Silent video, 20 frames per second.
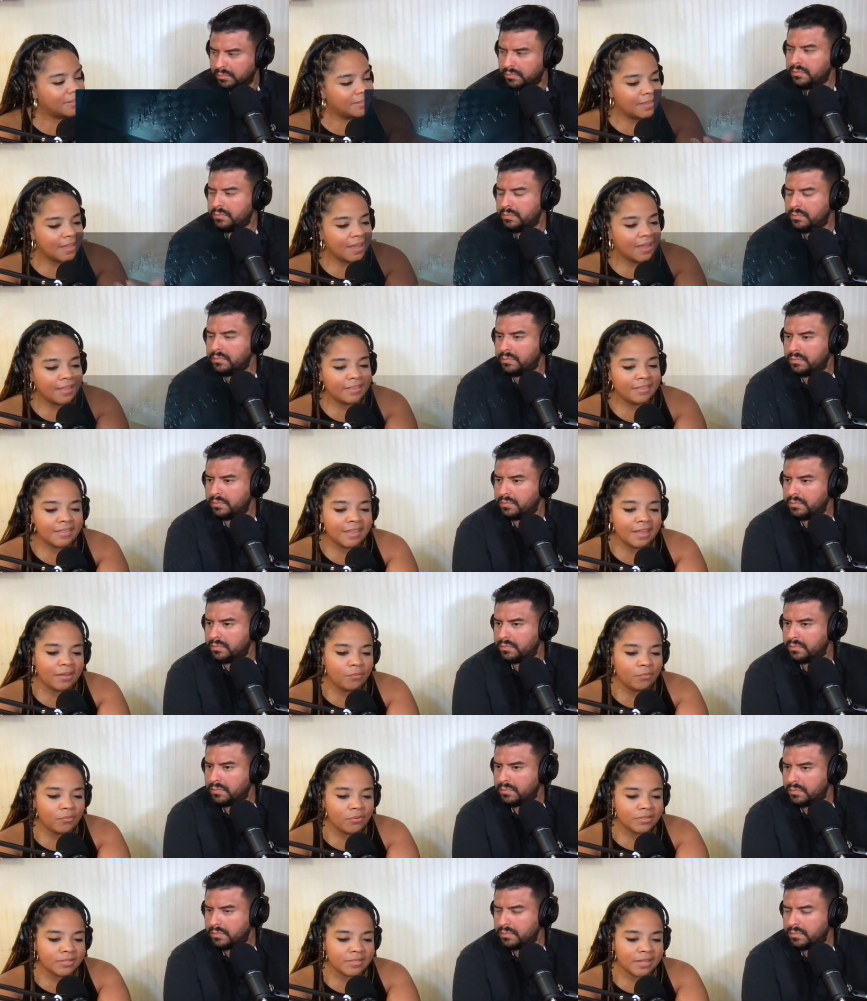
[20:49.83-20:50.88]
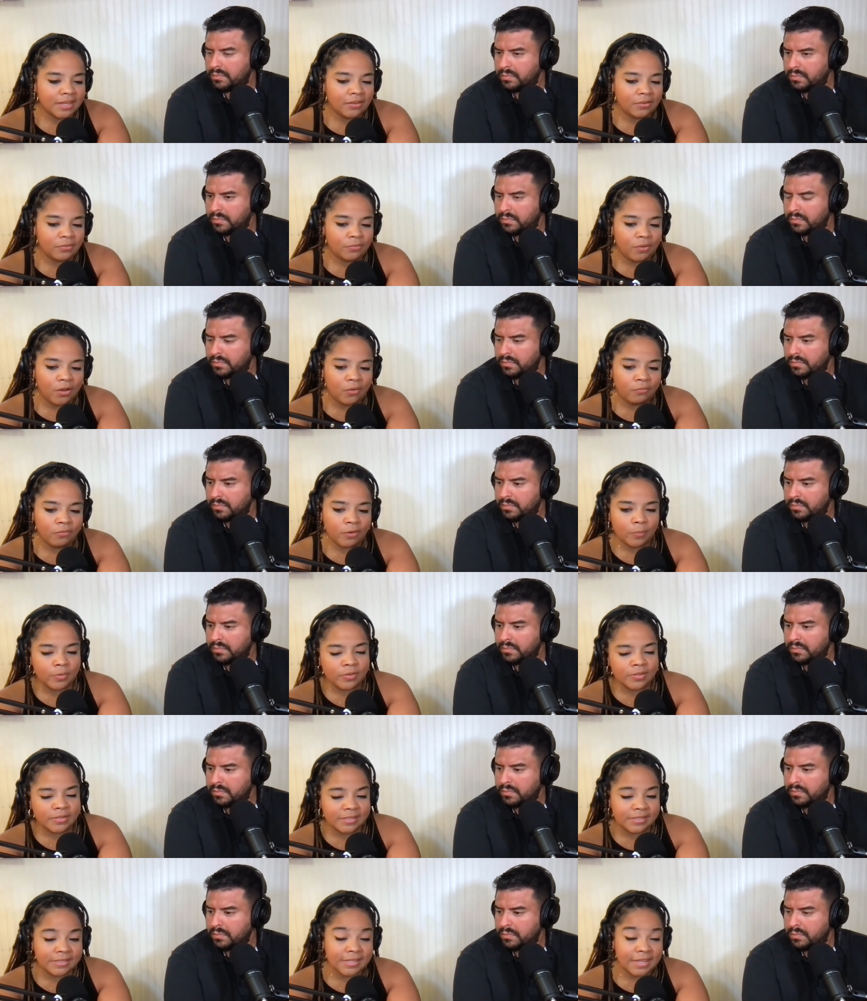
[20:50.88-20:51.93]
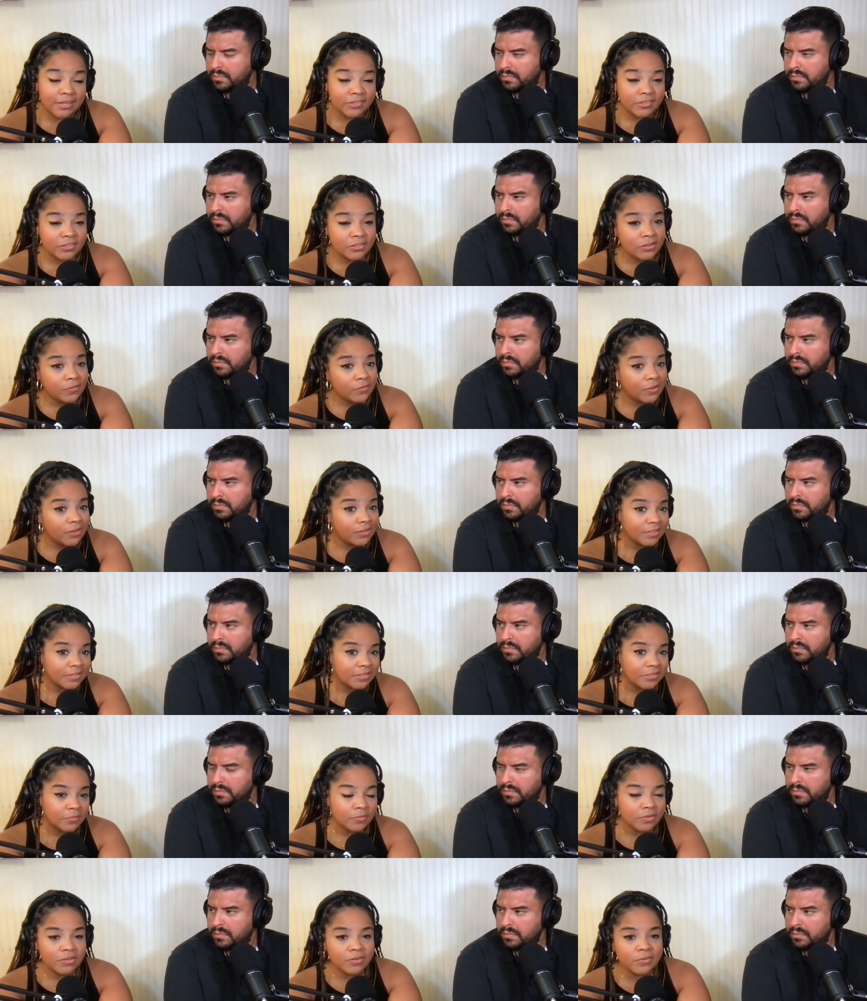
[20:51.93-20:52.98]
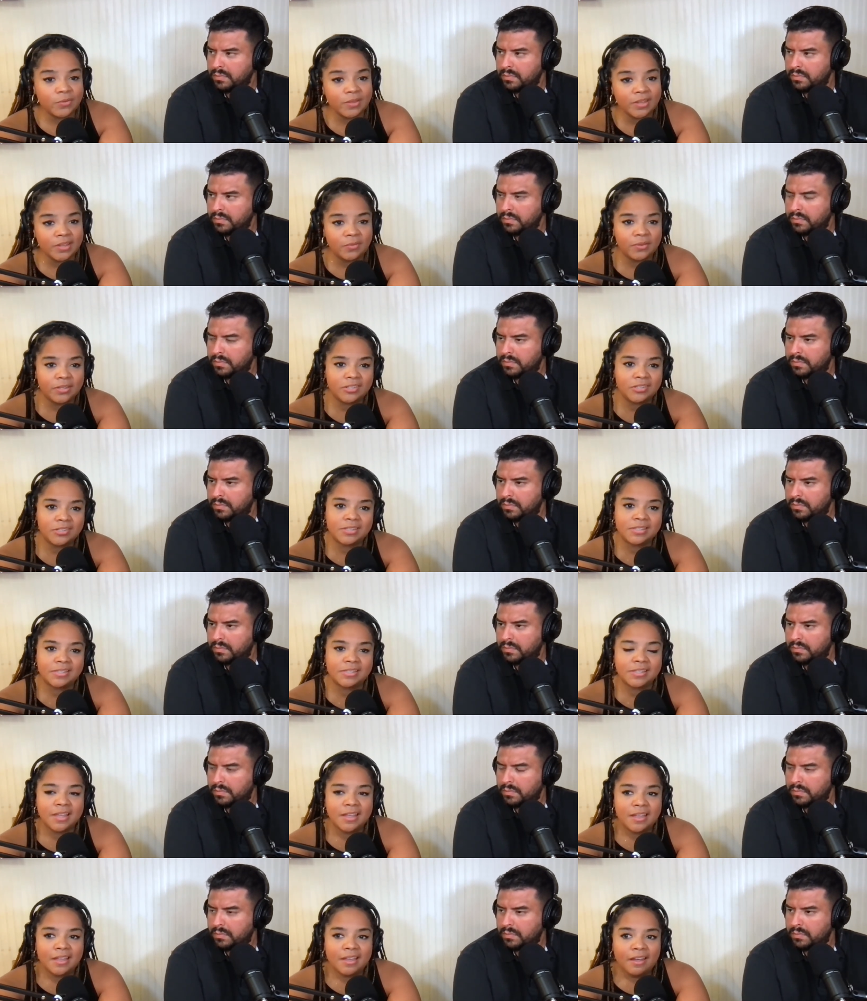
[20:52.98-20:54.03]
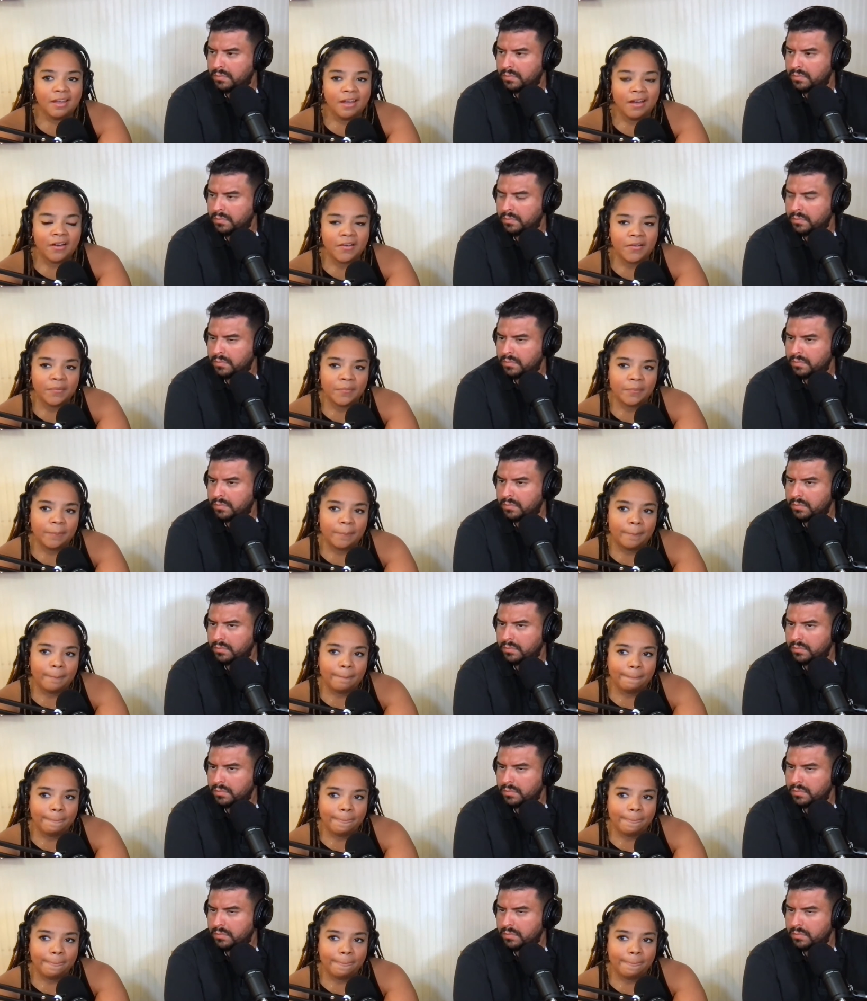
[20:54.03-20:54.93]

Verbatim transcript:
Speaker 1: that that was like a representation of autism in a way which is um